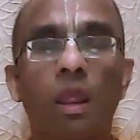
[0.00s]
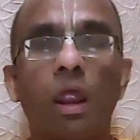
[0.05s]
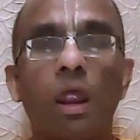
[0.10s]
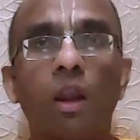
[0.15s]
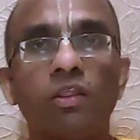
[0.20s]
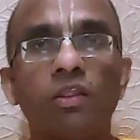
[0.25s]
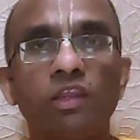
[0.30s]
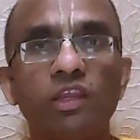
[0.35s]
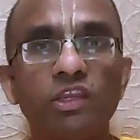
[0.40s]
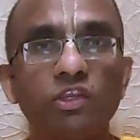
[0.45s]

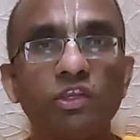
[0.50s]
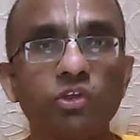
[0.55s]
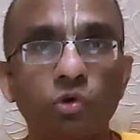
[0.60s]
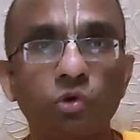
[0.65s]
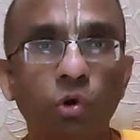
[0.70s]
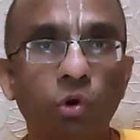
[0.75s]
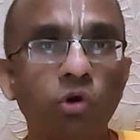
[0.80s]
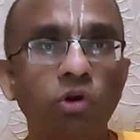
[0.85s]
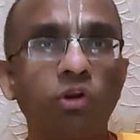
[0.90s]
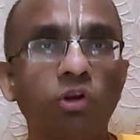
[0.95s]
and on each
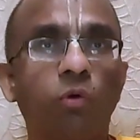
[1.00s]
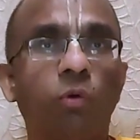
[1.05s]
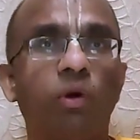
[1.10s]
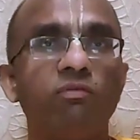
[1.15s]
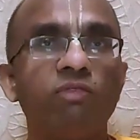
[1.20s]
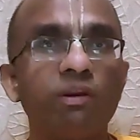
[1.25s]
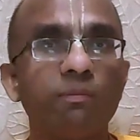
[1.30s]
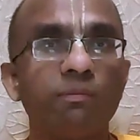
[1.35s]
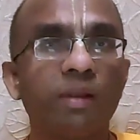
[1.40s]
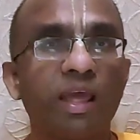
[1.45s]
court
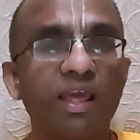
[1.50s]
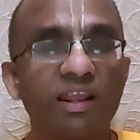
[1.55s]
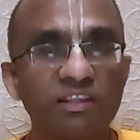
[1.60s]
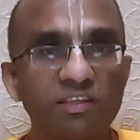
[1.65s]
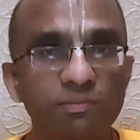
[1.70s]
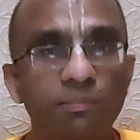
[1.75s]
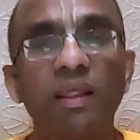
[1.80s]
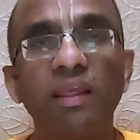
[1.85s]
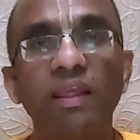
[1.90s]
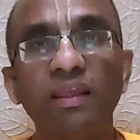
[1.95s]
one one player
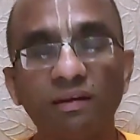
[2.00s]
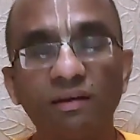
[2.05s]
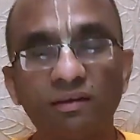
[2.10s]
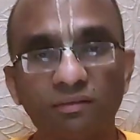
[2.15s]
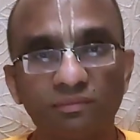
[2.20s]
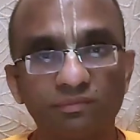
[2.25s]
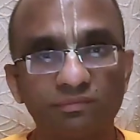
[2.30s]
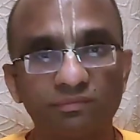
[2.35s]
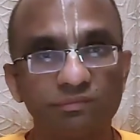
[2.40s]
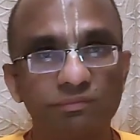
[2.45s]
is playing
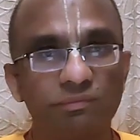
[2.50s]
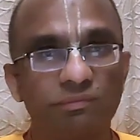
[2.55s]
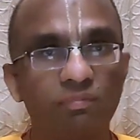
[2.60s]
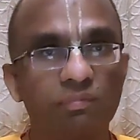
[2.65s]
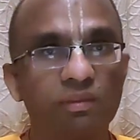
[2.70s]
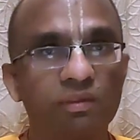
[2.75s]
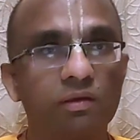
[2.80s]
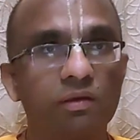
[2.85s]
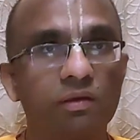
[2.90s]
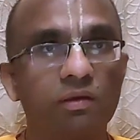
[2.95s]

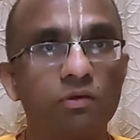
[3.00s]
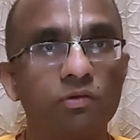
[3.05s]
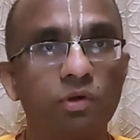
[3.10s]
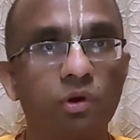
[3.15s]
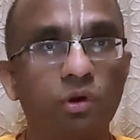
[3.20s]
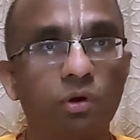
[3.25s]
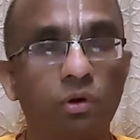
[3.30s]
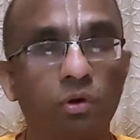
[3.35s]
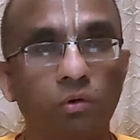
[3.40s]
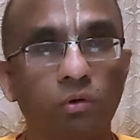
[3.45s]

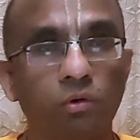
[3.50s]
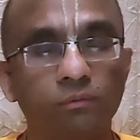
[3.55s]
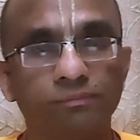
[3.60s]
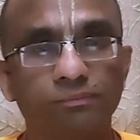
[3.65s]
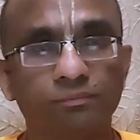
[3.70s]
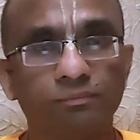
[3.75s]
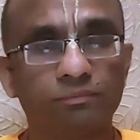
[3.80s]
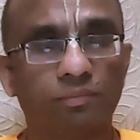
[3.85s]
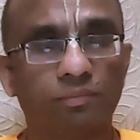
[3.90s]
so